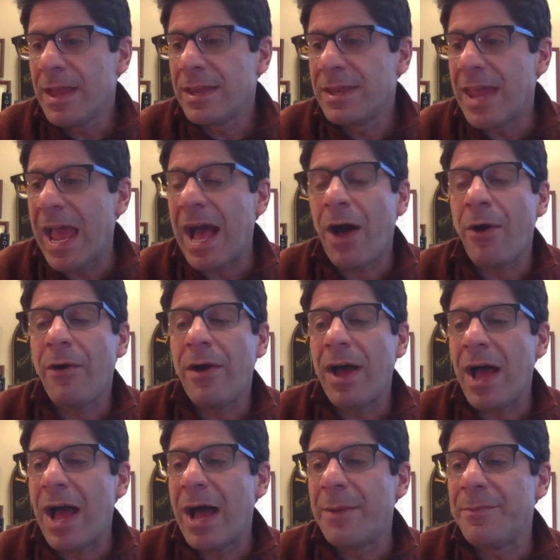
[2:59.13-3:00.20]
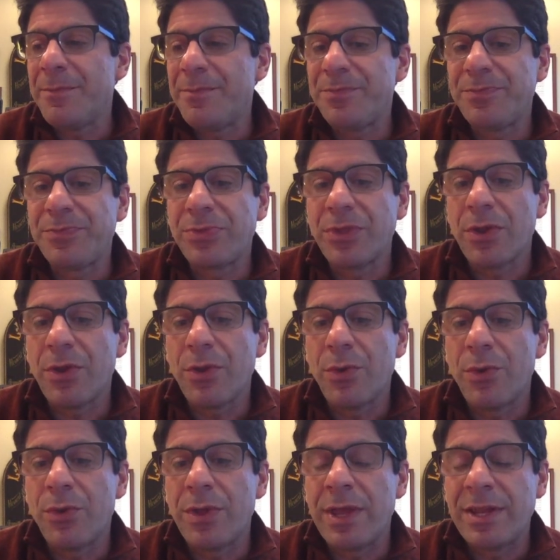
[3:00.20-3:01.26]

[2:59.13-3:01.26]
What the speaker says: Now, it